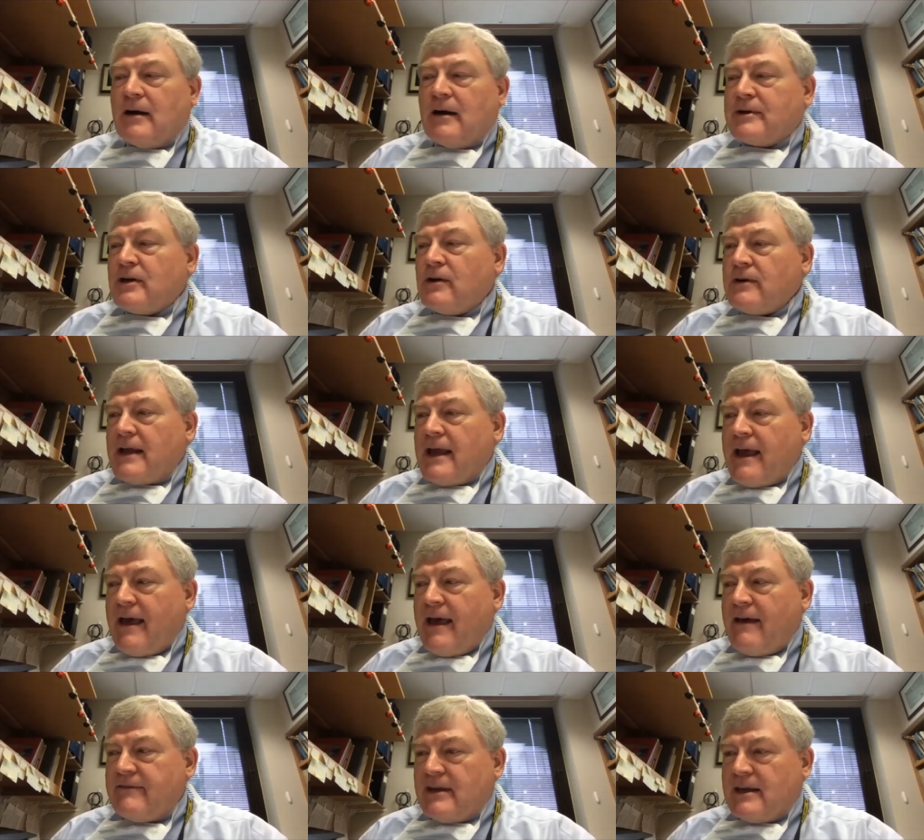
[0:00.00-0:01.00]
We don't
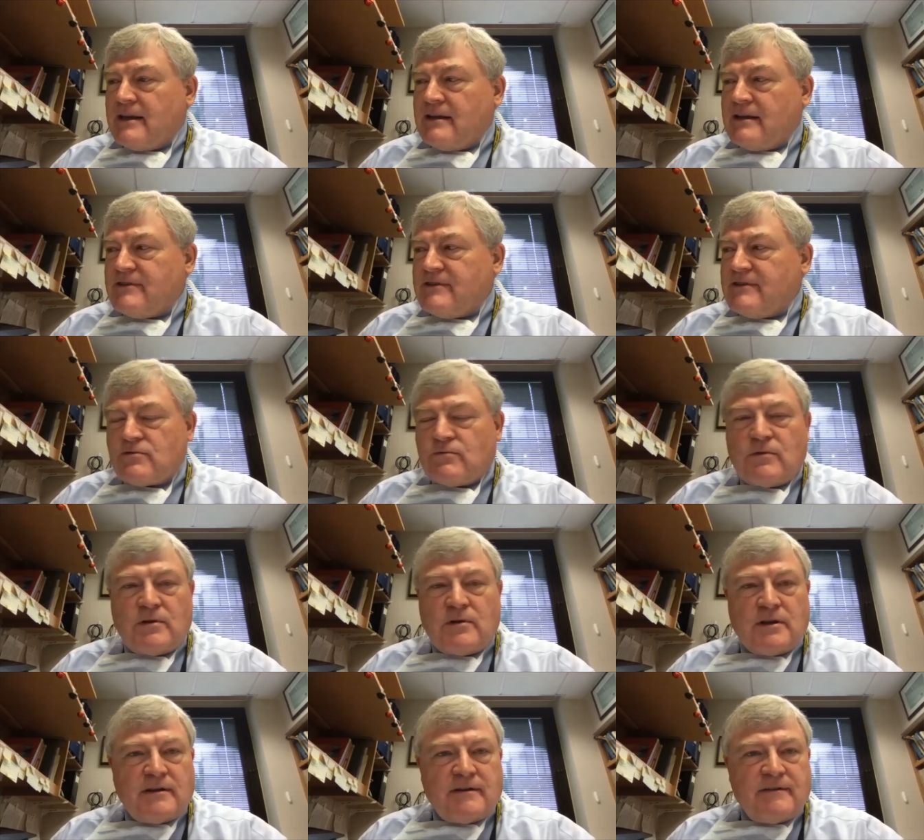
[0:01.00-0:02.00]
have any
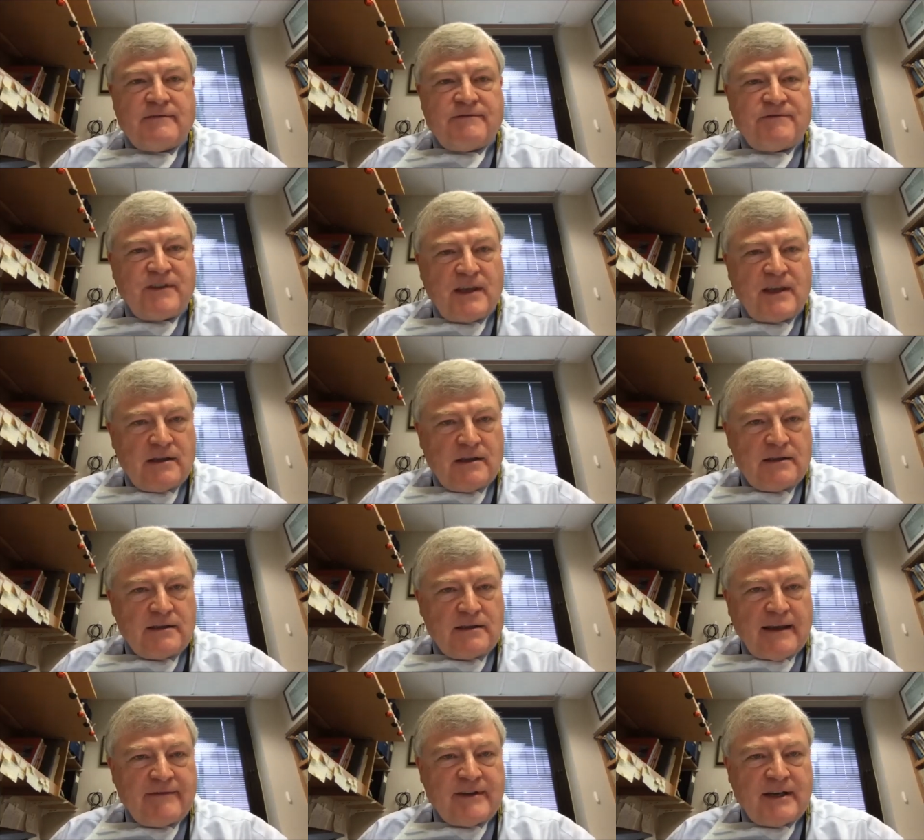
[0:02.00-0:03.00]
visual
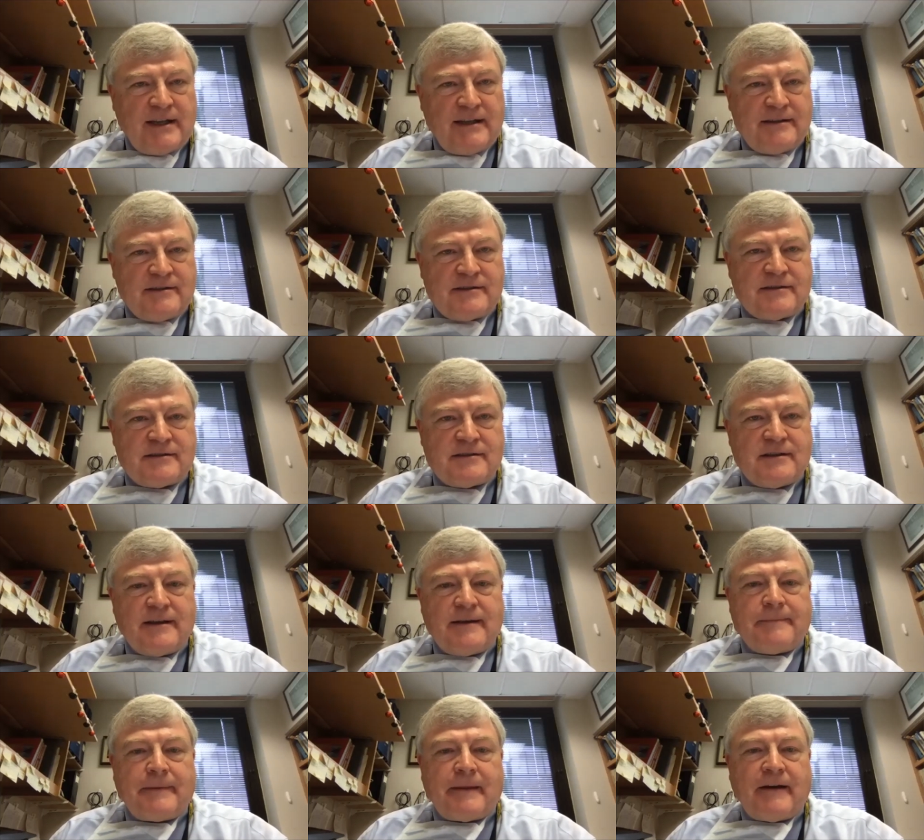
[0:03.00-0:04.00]
field evidence
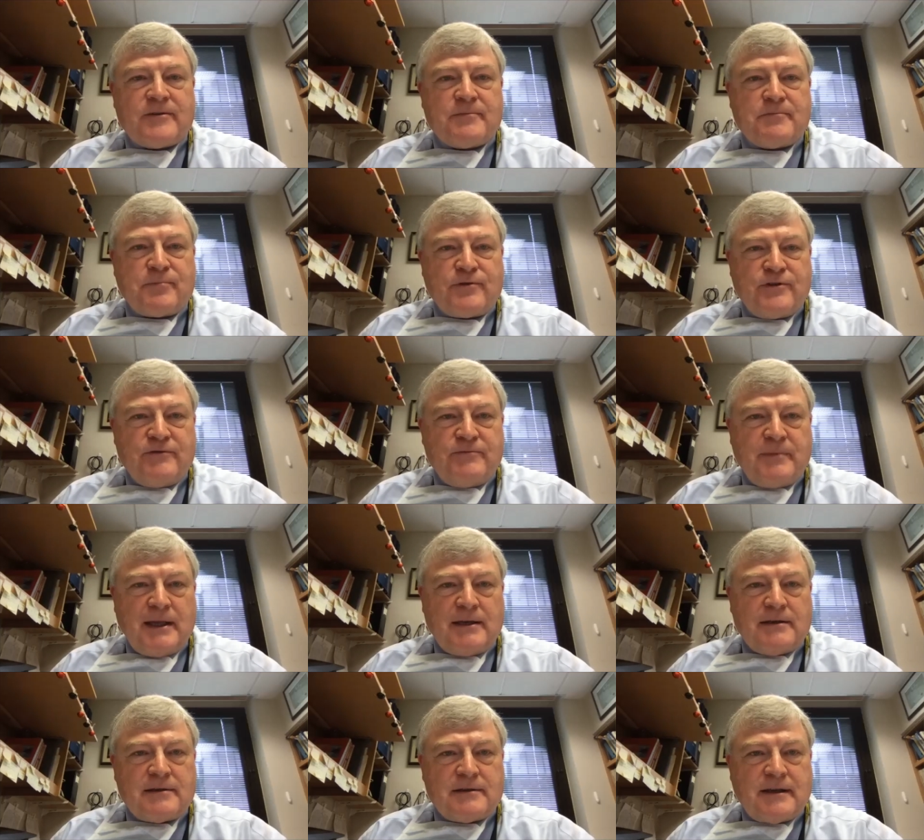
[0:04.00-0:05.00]
of
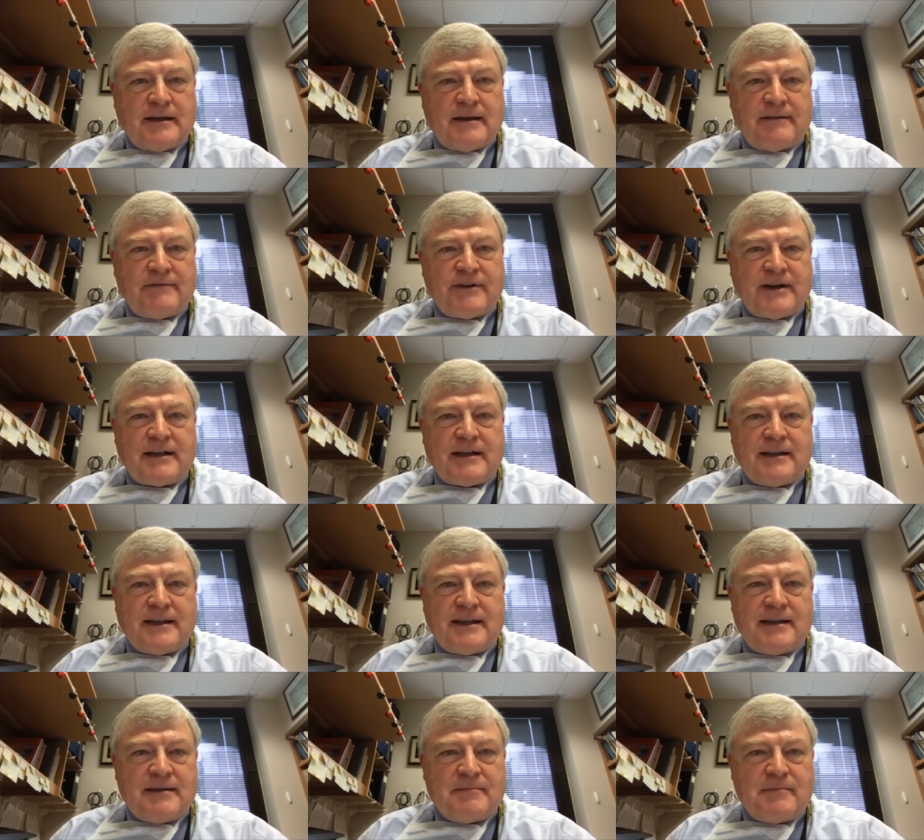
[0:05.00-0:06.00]
improvement.
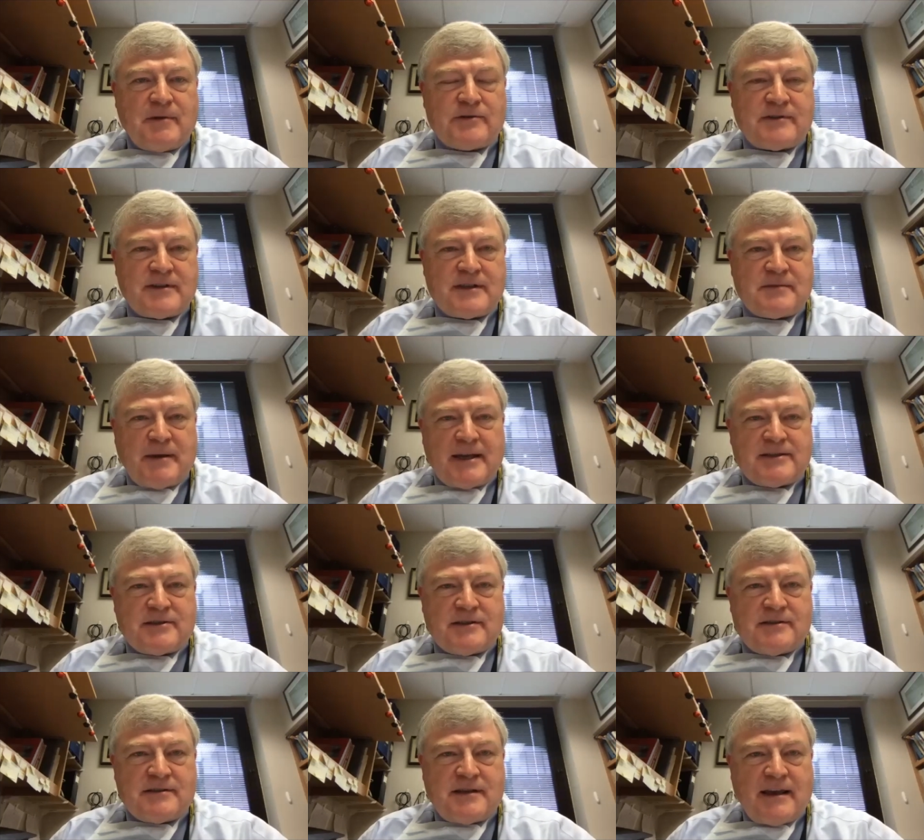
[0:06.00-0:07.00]
Frankly, most of these
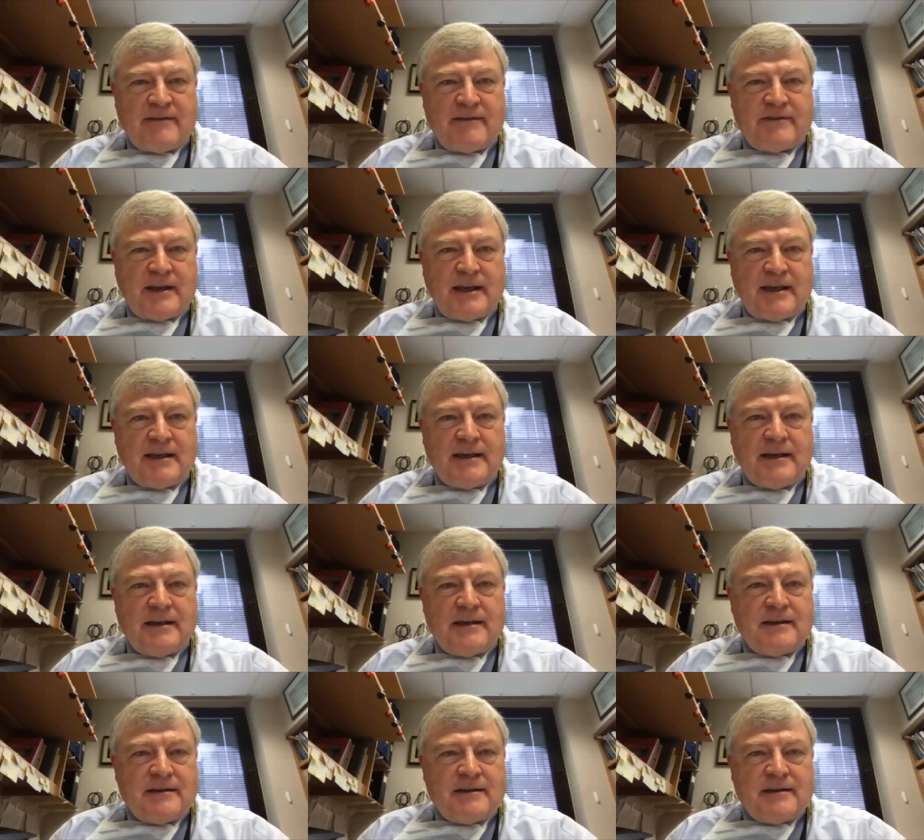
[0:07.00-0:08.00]
patients have
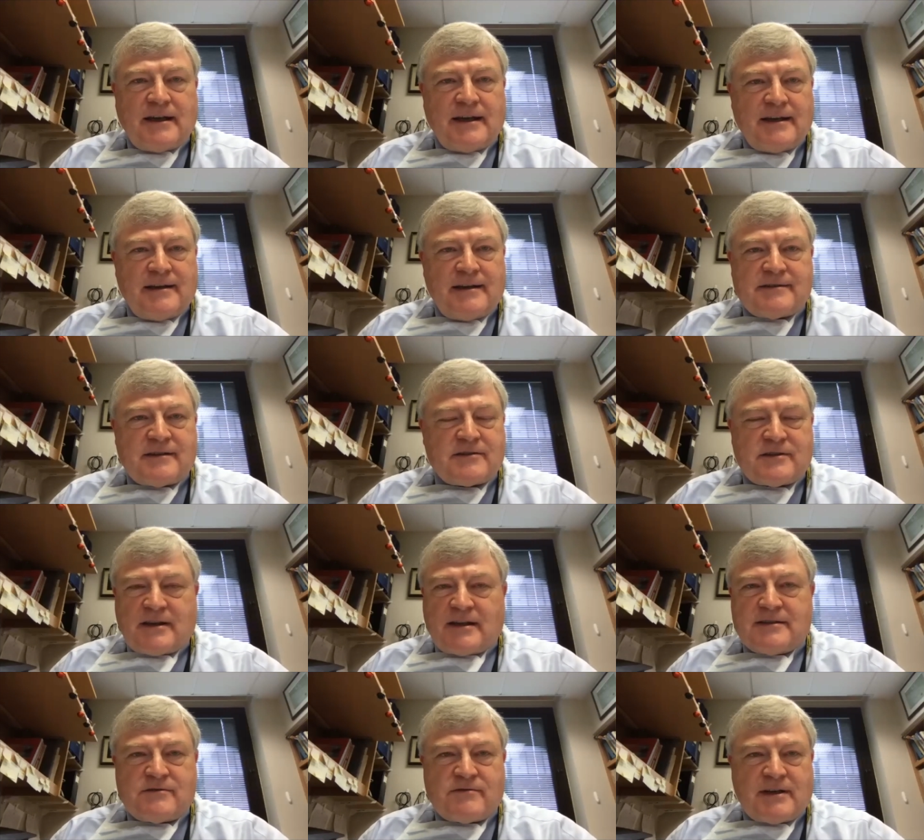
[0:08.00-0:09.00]
such
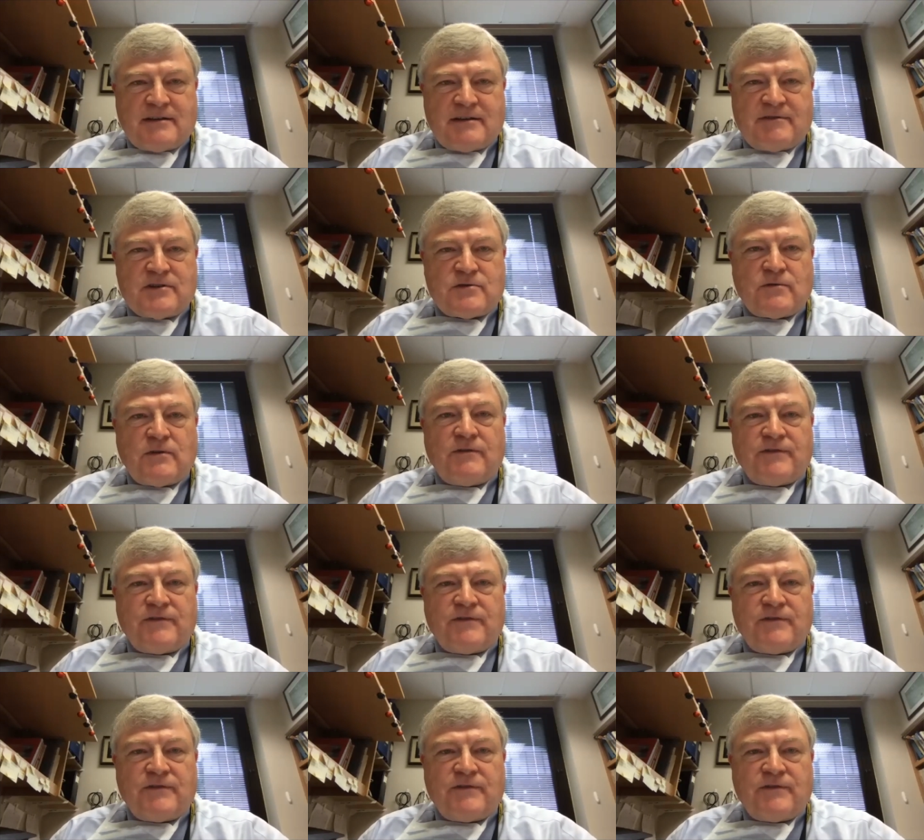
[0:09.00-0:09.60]
a constricted visual